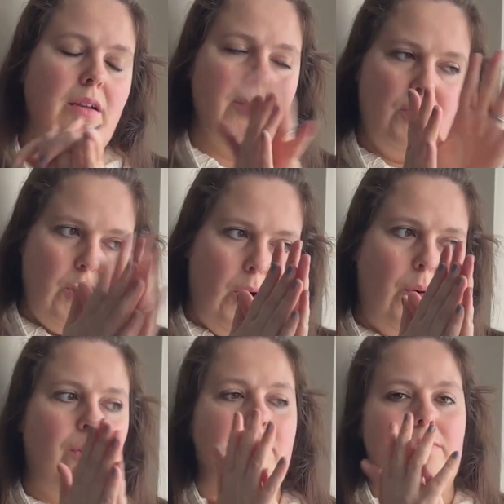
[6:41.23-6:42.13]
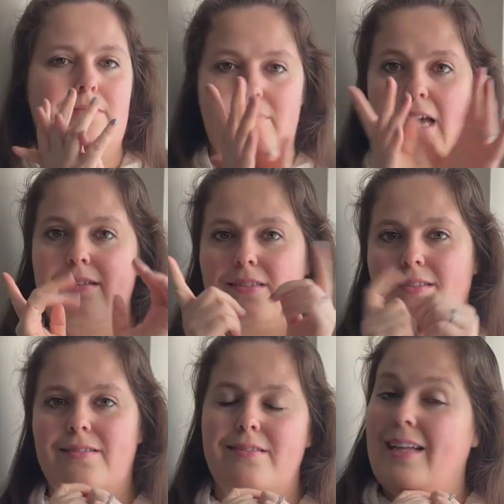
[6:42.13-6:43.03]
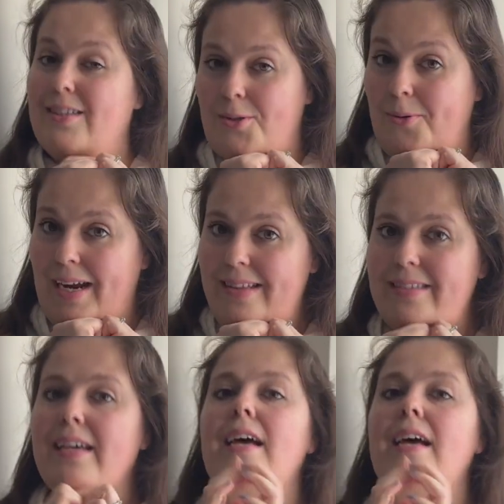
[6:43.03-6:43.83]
So that's great.